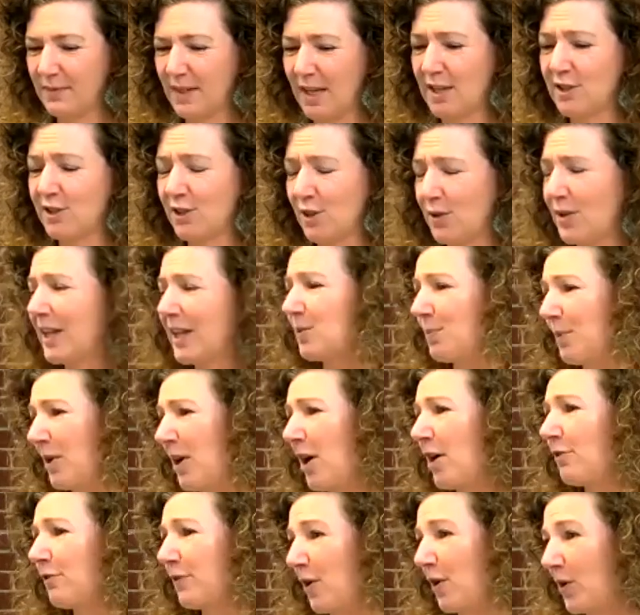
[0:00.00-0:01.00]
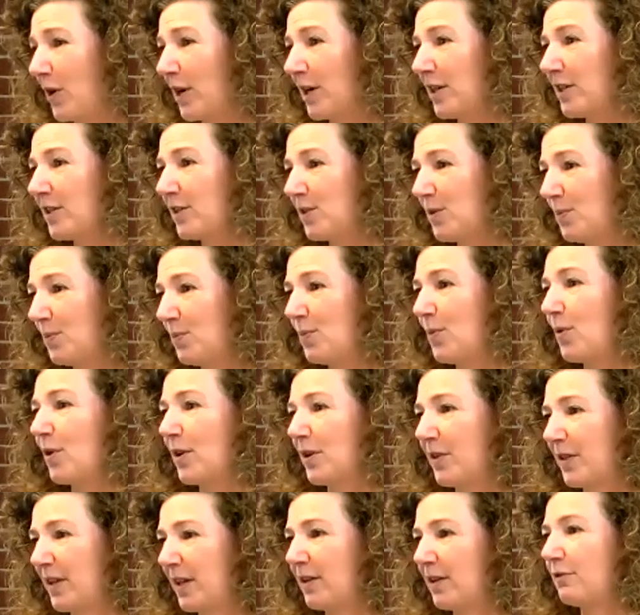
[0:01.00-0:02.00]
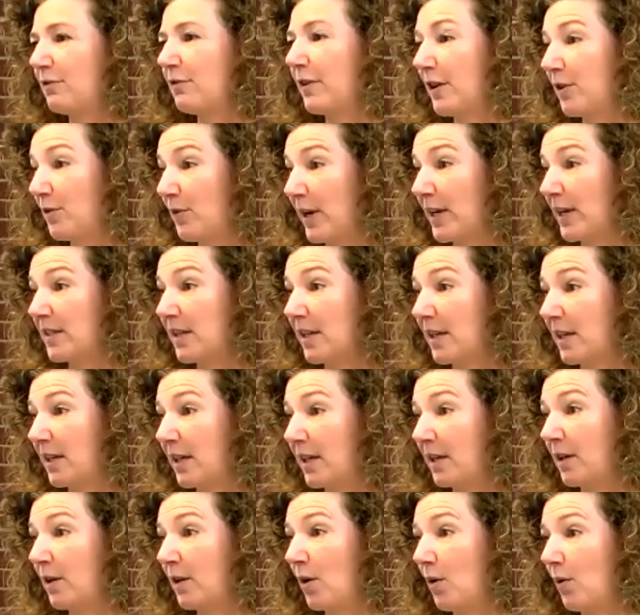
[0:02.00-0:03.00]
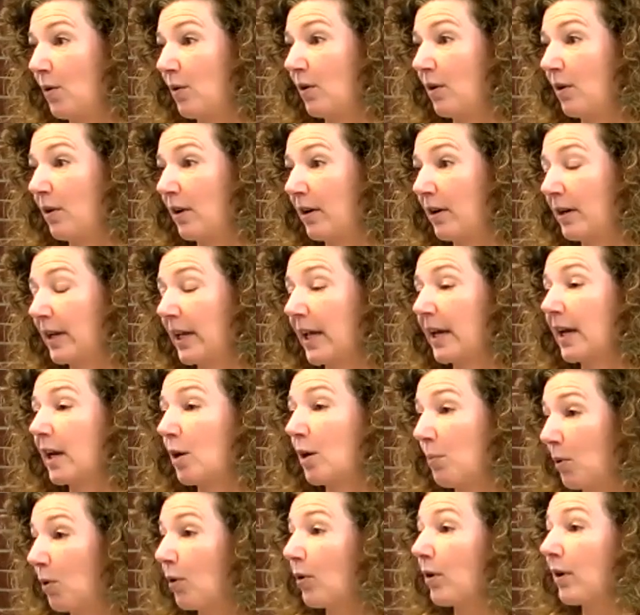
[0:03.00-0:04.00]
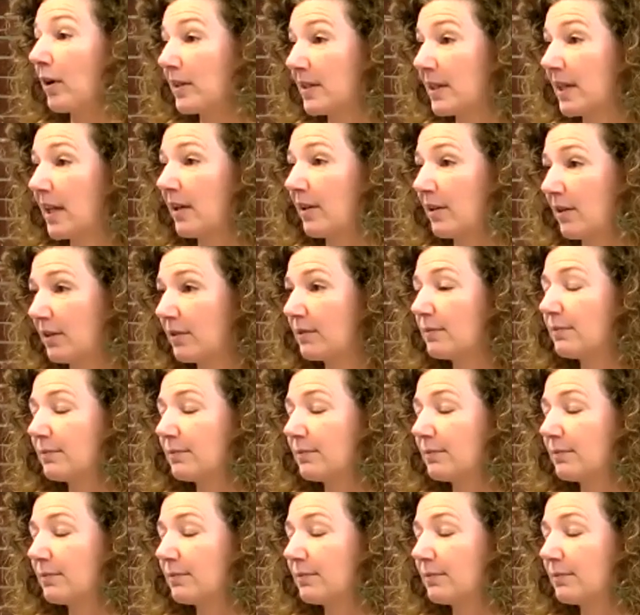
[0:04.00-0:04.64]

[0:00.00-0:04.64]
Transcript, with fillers: And so that's been our focus more than fundraising or getting a board together.